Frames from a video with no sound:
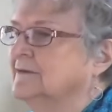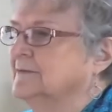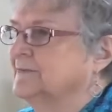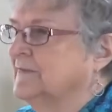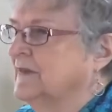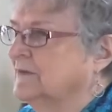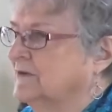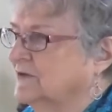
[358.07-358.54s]

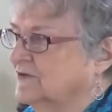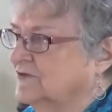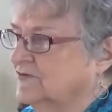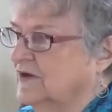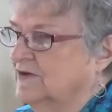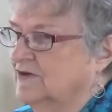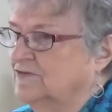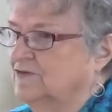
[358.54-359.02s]
I'm going to
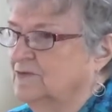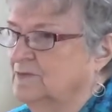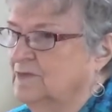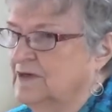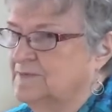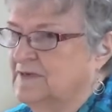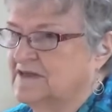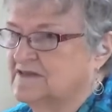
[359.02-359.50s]
try to do
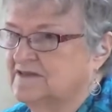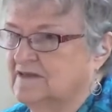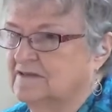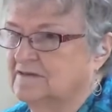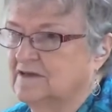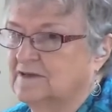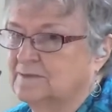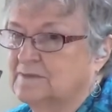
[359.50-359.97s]
my best
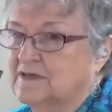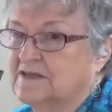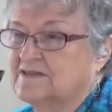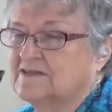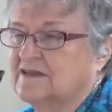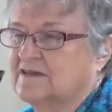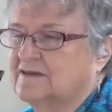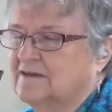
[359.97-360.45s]
Elon
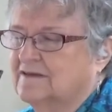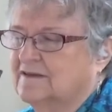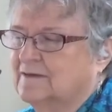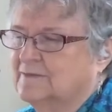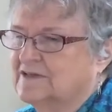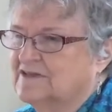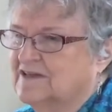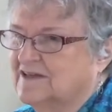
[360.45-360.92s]
Musk
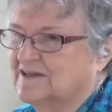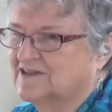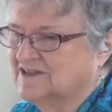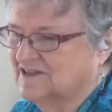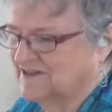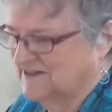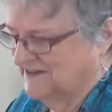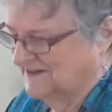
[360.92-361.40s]
imitation.